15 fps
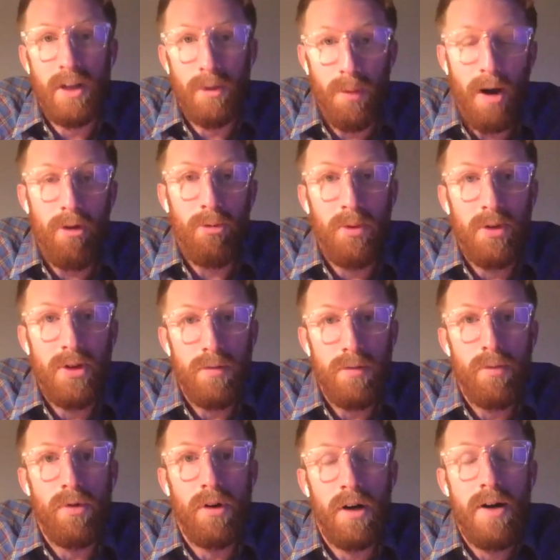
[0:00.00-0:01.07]
I'll probably do
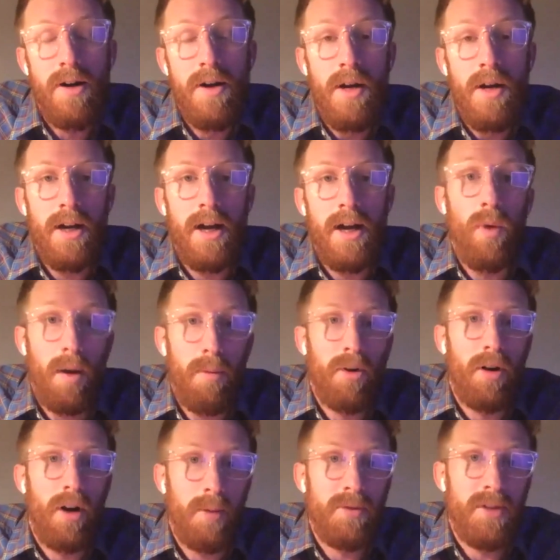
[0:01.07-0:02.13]
more
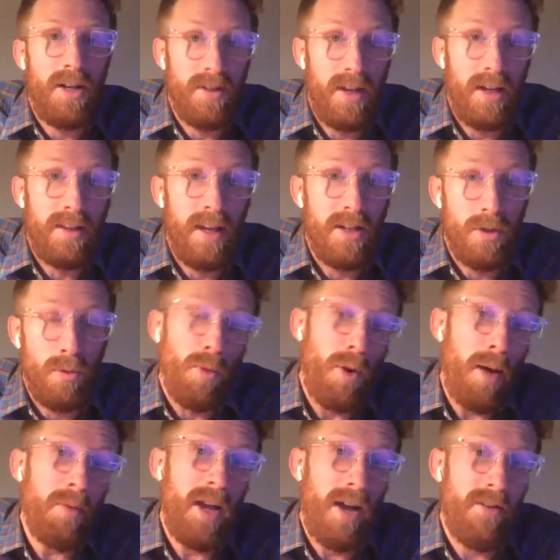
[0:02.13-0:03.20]
webinar updates like this, and we'll
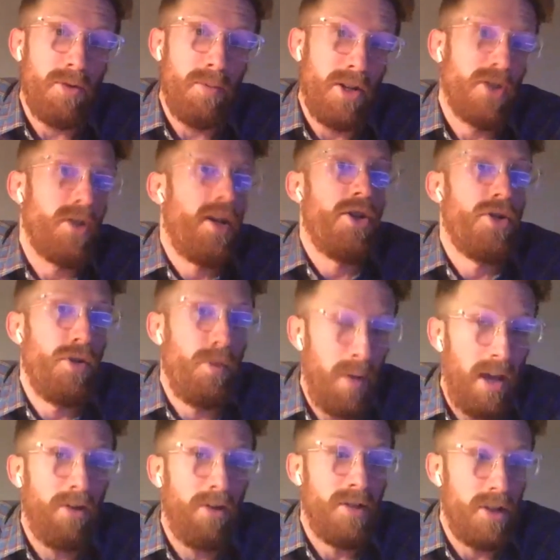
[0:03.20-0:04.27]
probably have some educational
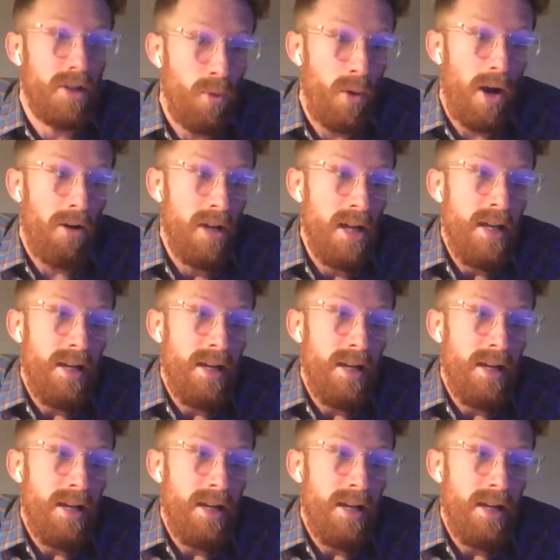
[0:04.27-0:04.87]
panels as well.